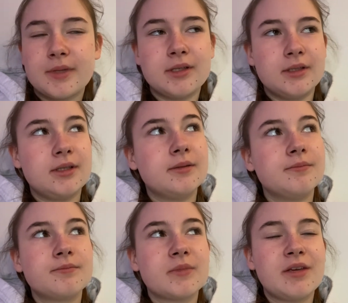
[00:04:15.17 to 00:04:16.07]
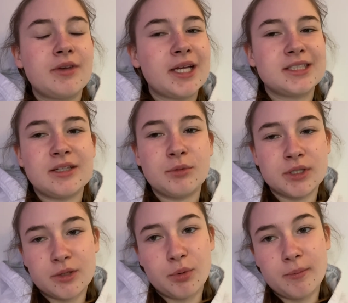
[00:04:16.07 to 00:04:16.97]
If it gets any
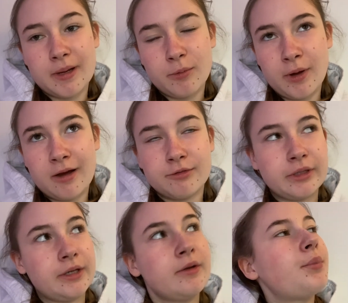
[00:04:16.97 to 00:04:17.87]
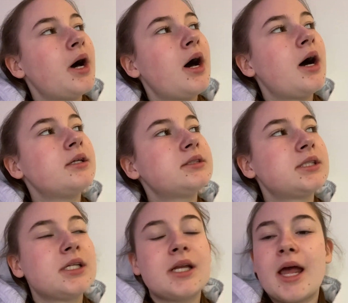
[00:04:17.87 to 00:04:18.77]
worse, I probably will have to. But
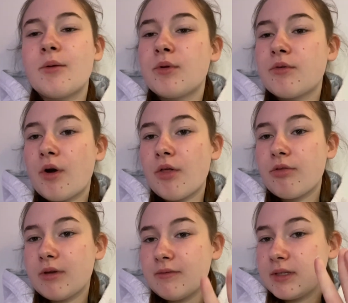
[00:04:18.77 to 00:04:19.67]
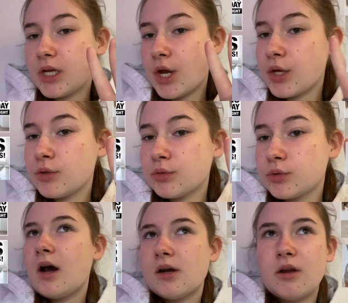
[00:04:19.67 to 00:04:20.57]
today we've got three
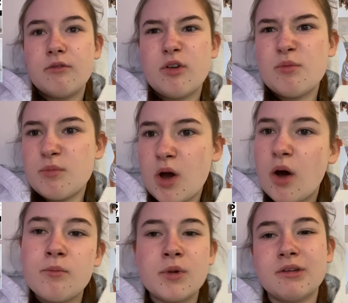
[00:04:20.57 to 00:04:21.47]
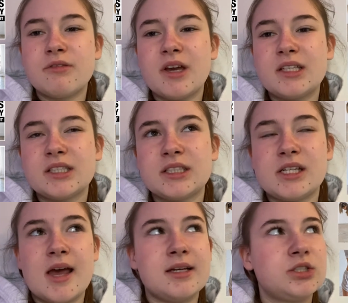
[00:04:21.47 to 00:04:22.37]
videos. I don't feel unmotivated
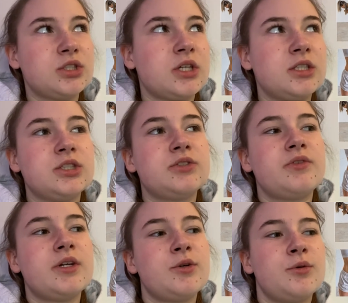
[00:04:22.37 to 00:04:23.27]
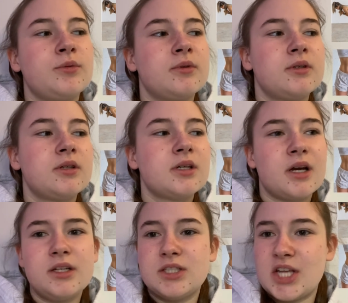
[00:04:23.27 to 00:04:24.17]
today. It's just, I just feel
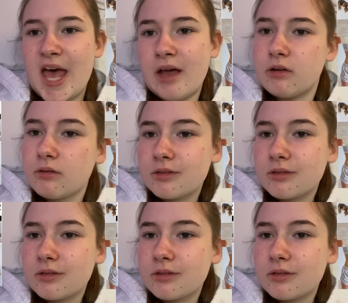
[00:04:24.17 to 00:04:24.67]
kind of dead.